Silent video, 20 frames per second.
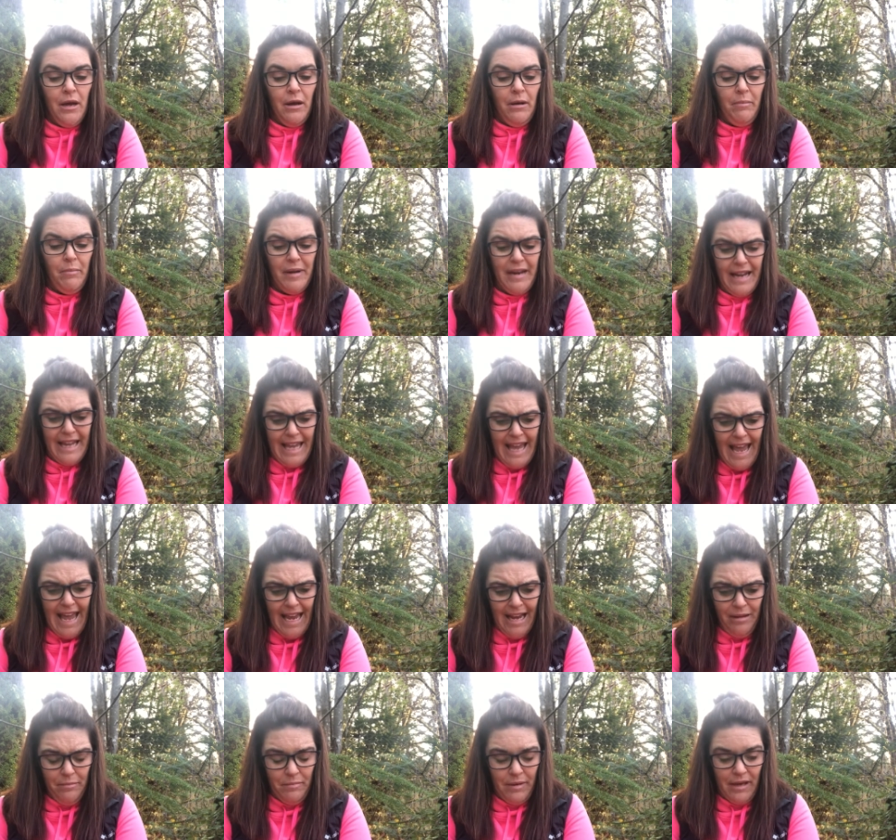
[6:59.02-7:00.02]
But it
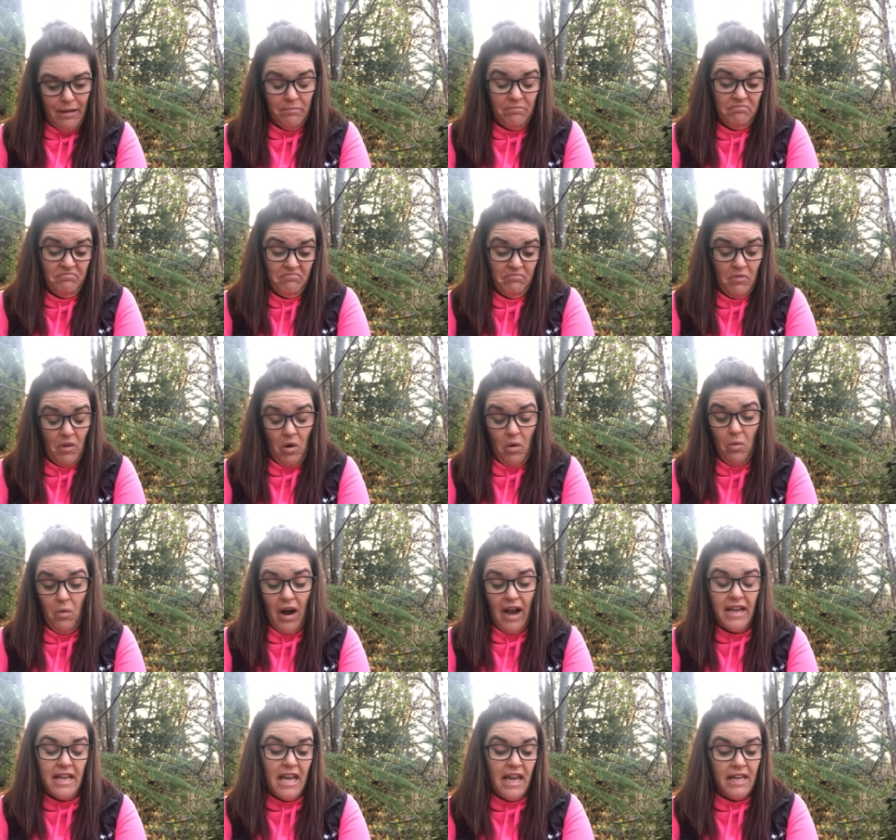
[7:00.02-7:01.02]
can't be.
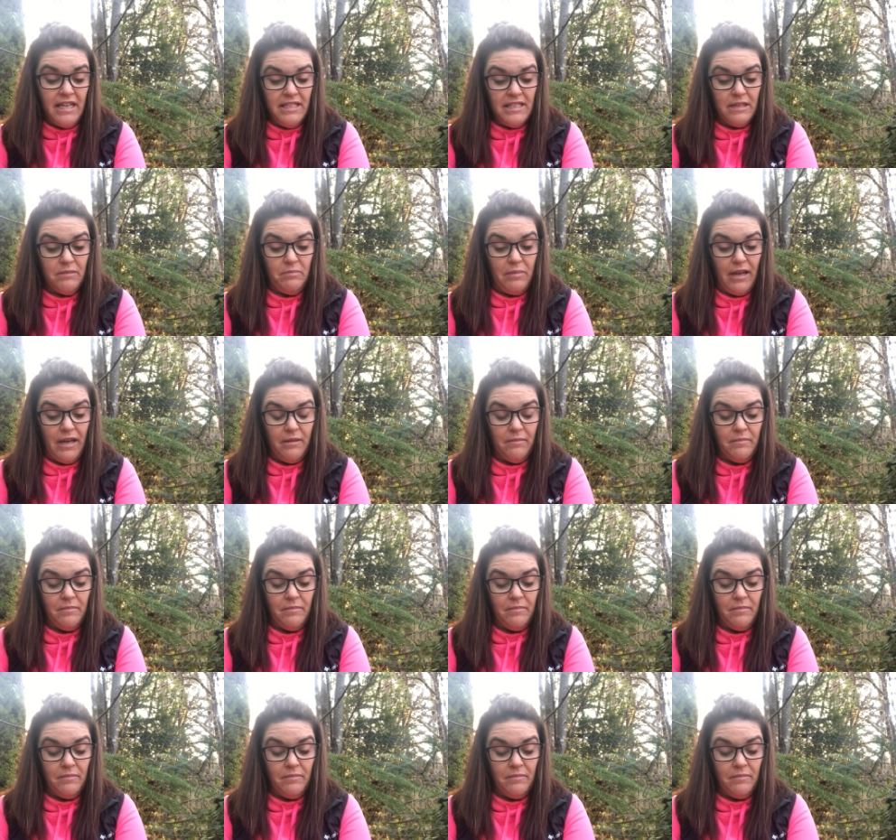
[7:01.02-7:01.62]
Why can't it be?